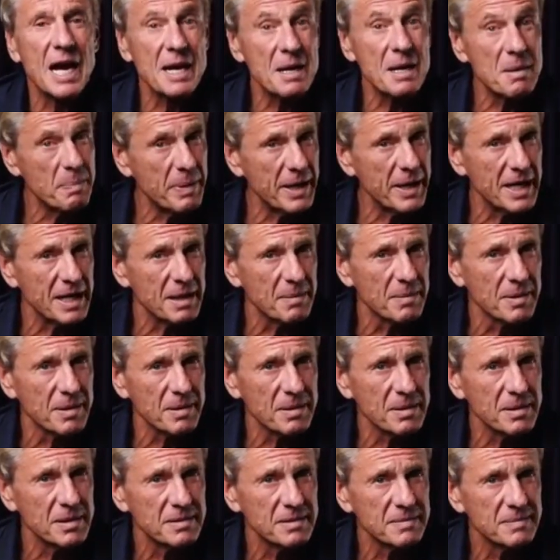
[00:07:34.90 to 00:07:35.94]

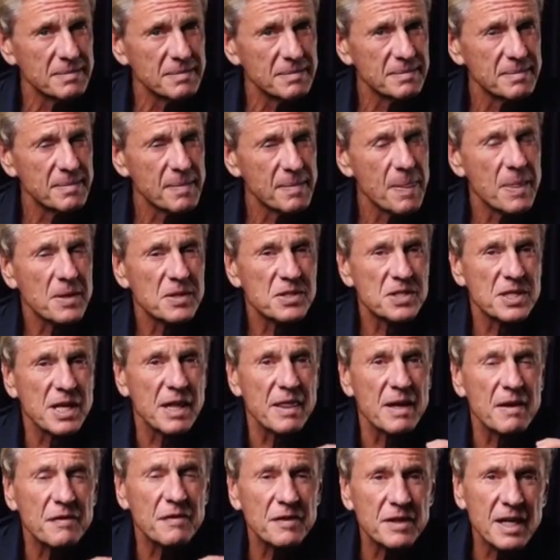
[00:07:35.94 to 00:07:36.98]
unpayable, South
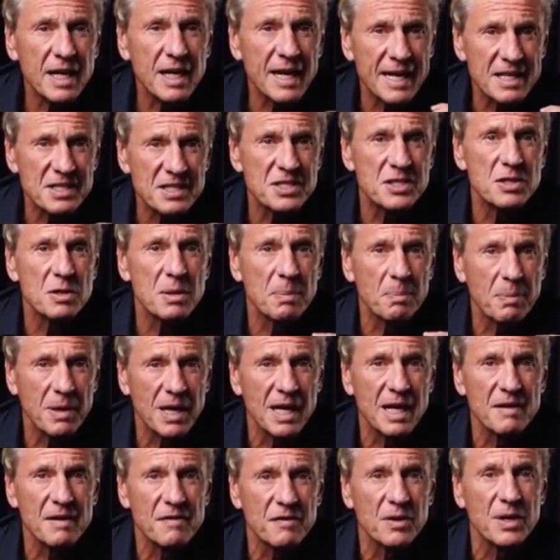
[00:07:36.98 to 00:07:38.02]
Africa has to
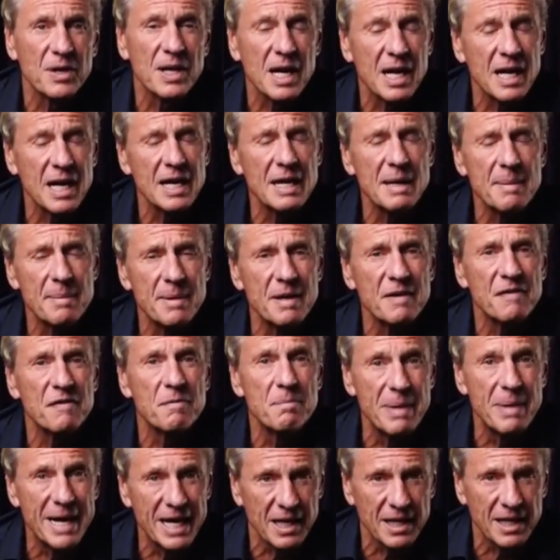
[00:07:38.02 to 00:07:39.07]
apply for an IMF
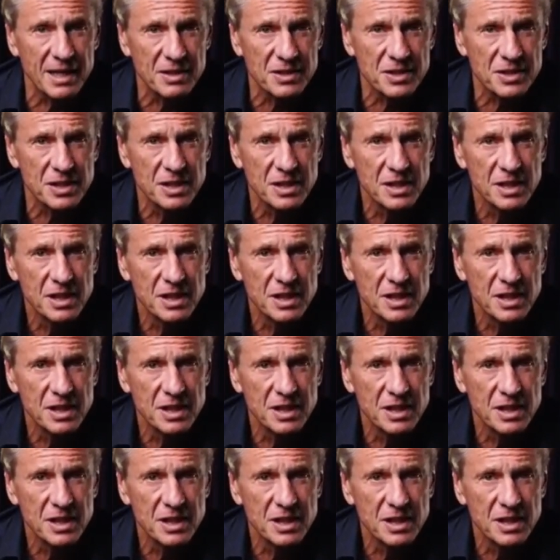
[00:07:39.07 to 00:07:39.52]
bailout,